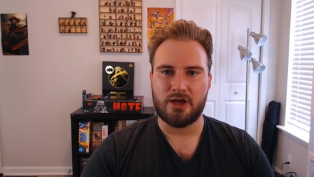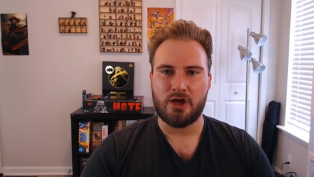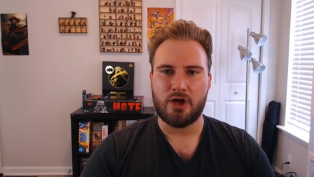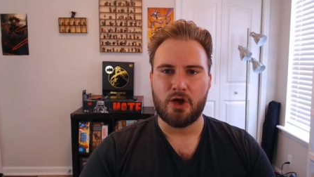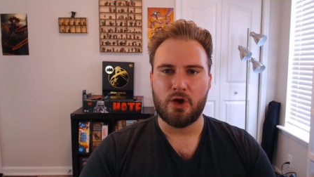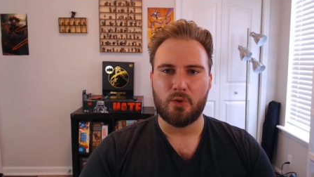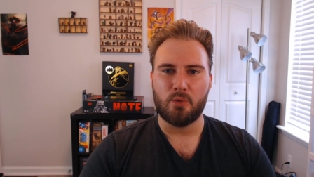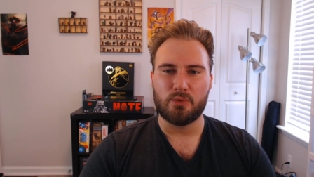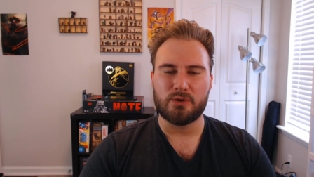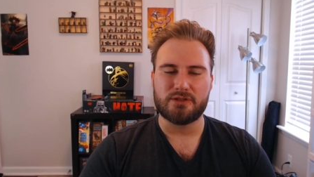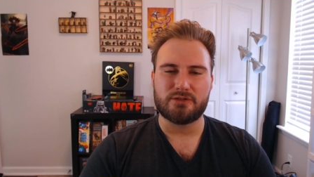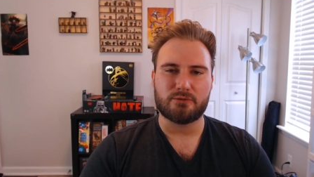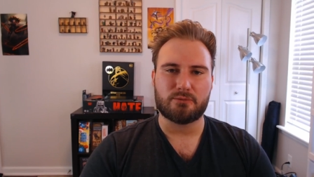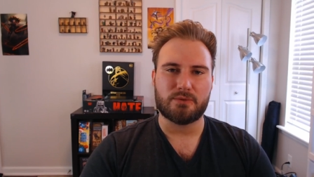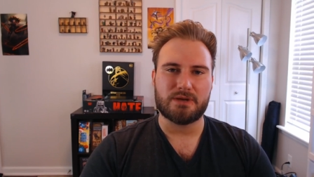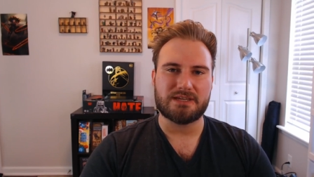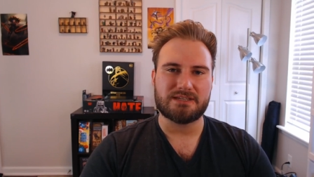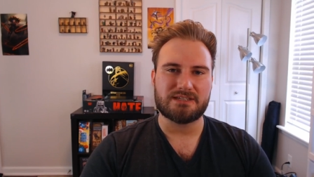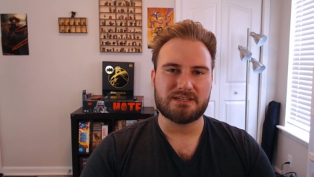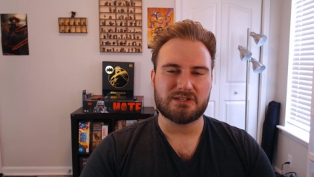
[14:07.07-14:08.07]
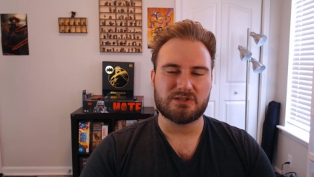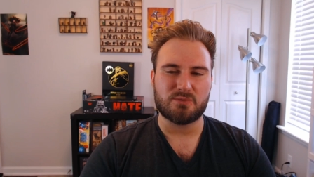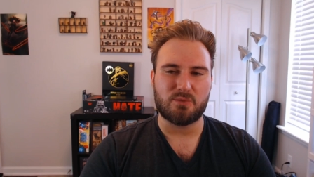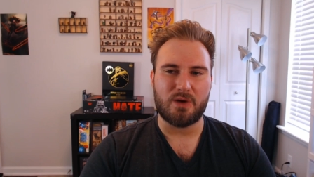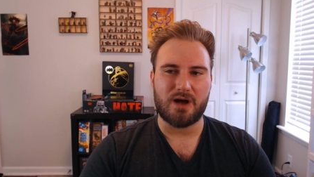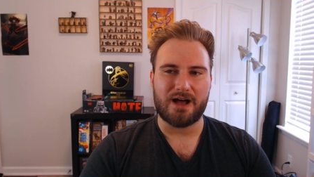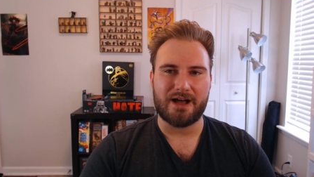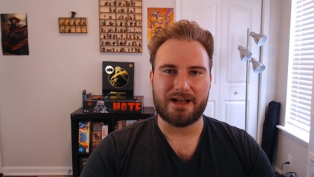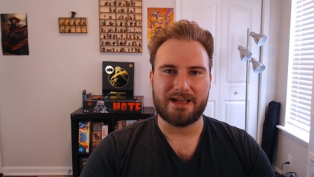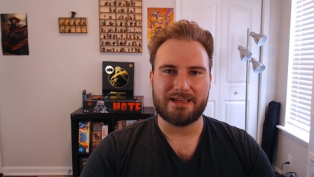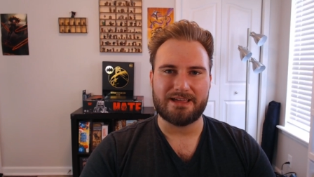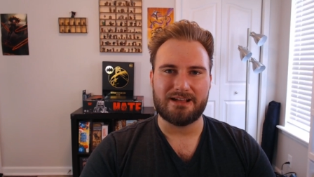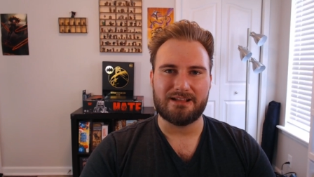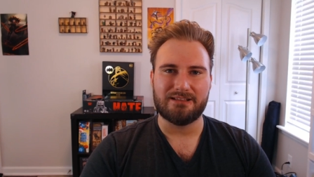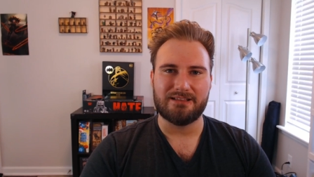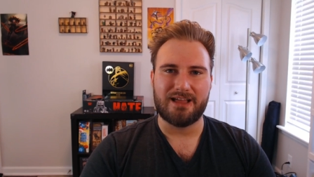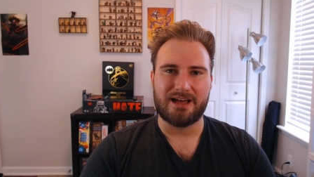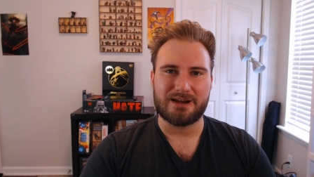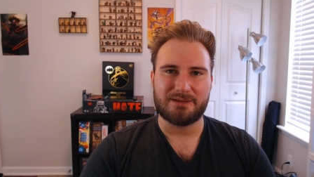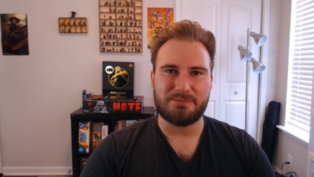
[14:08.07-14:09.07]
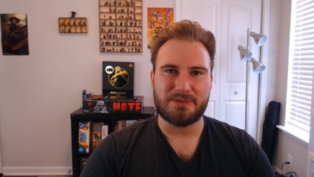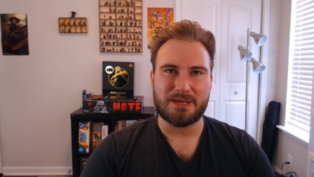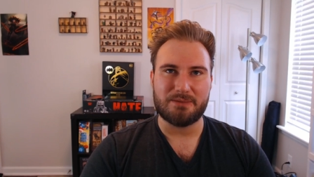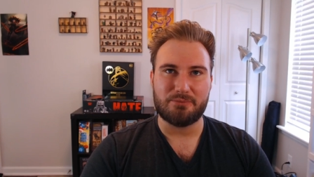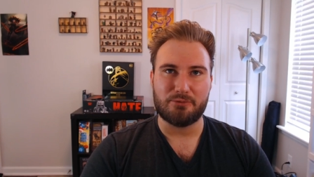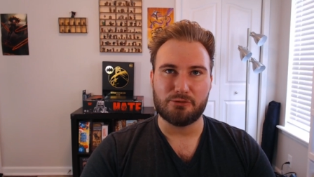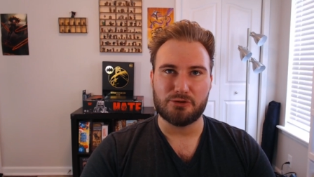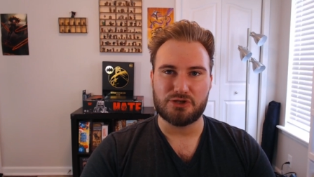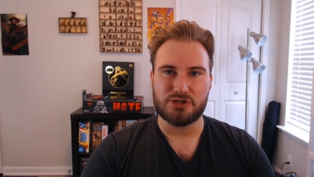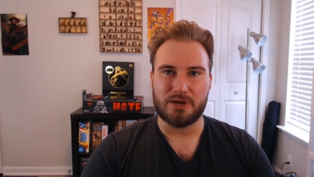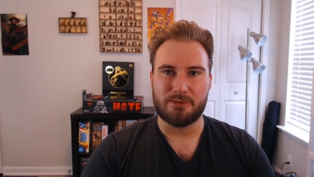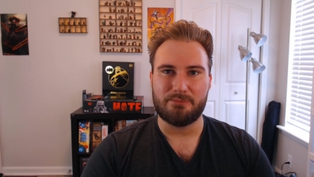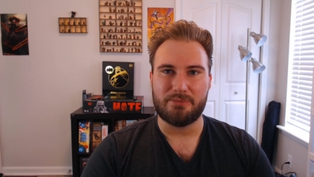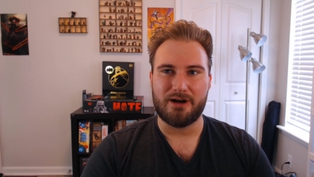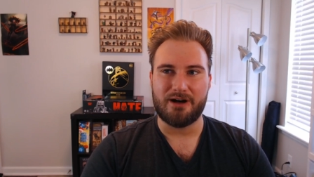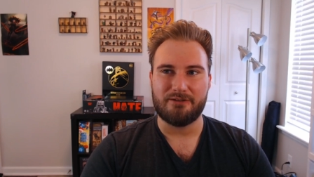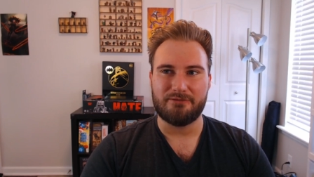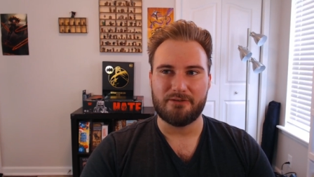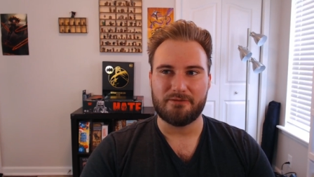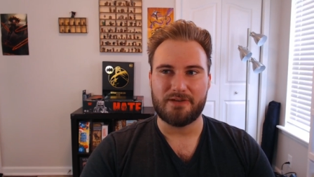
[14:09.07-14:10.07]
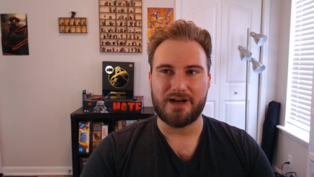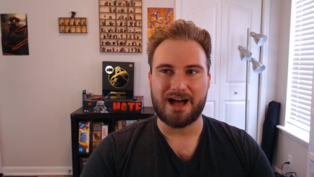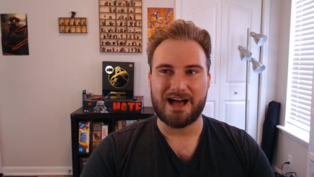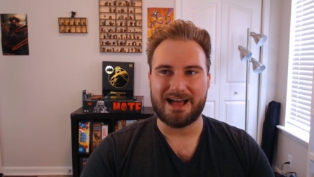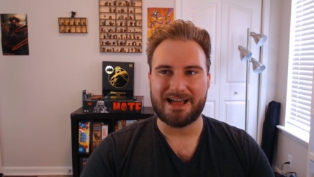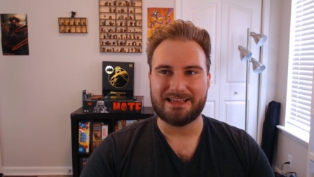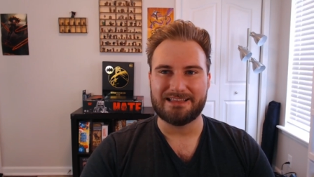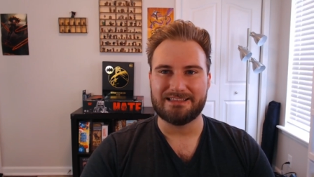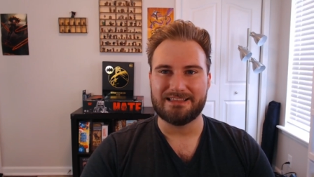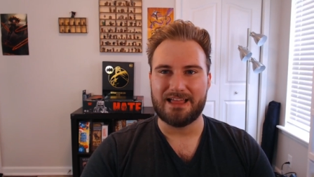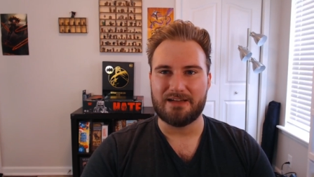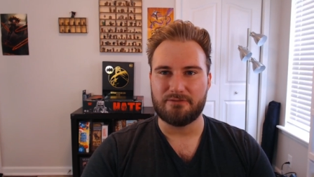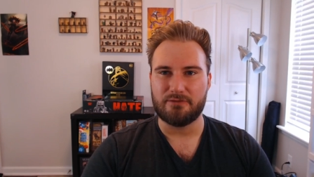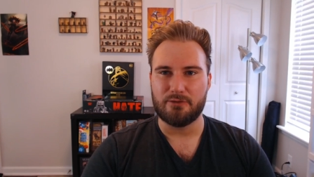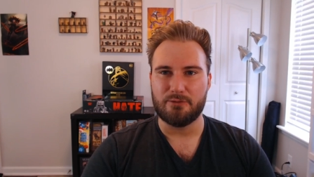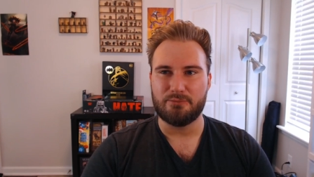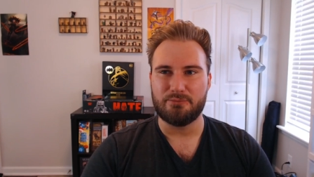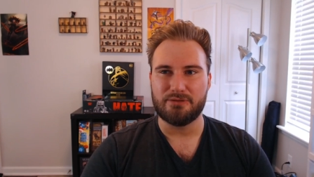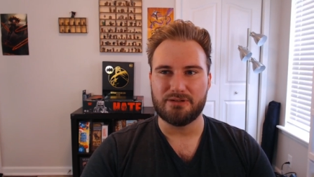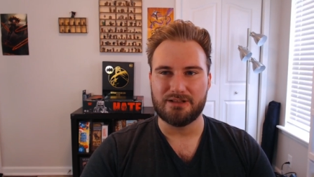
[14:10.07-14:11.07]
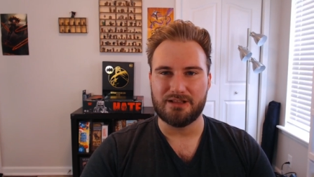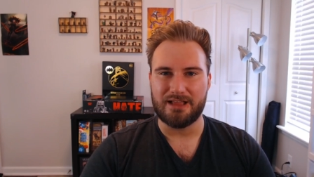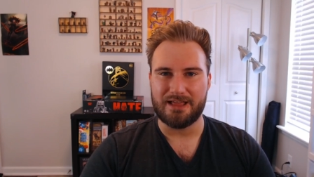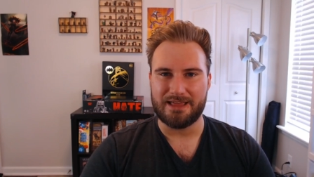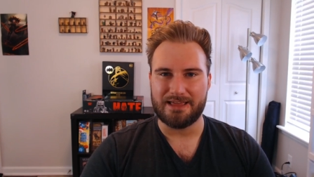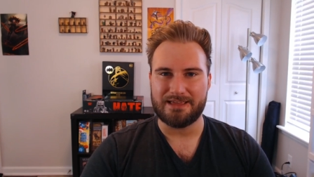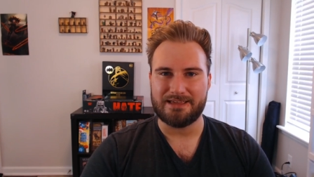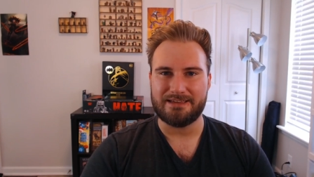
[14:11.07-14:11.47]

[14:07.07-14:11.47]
One of the reasons why a lot of people jump off of high-level play